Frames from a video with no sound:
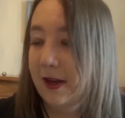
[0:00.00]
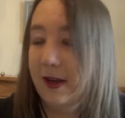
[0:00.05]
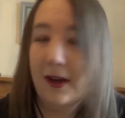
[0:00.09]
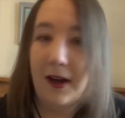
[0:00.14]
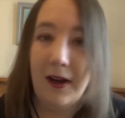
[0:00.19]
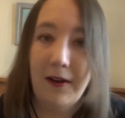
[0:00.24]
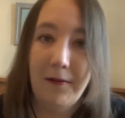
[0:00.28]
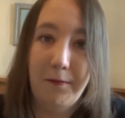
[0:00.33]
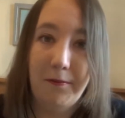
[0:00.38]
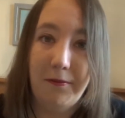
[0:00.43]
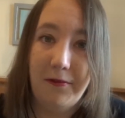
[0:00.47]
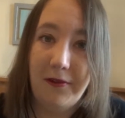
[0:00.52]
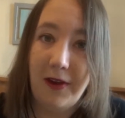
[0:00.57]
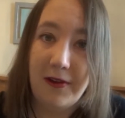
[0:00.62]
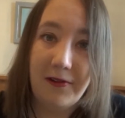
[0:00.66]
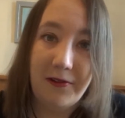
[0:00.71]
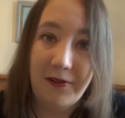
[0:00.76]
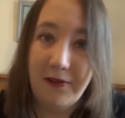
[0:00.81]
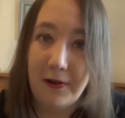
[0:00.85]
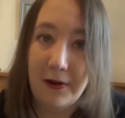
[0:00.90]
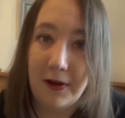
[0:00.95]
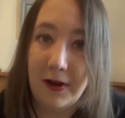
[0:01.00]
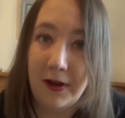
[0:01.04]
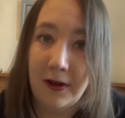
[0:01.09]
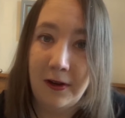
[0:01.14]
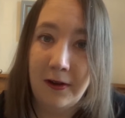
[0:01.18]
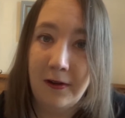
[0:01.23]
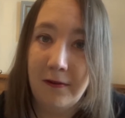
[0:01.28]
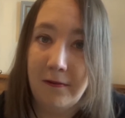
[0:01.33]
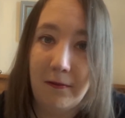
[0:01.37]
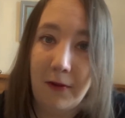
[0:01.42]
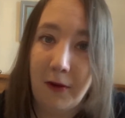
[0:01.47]
I tend to do it
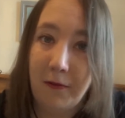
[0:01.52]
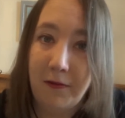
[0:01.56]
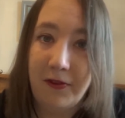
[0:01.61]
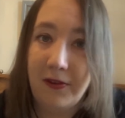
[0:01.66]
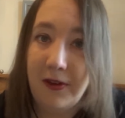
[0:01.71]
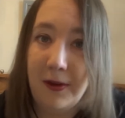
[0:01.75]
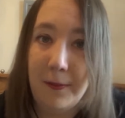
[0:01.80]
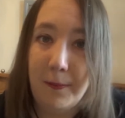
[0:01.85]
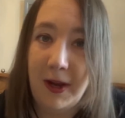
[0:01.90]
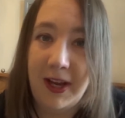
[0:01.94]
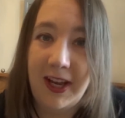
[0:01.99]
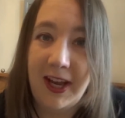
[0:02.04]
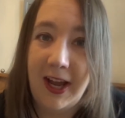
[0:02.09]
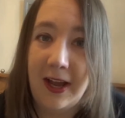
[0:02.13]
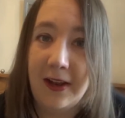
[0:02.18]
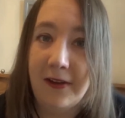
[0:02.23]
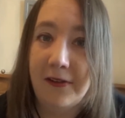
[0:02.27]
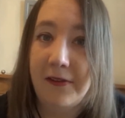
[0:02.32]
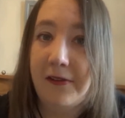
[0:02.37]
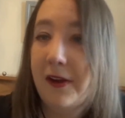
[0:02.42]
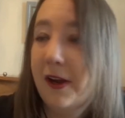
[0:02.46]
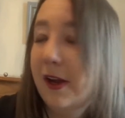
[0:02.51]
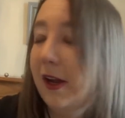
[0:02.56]
obviously by hand.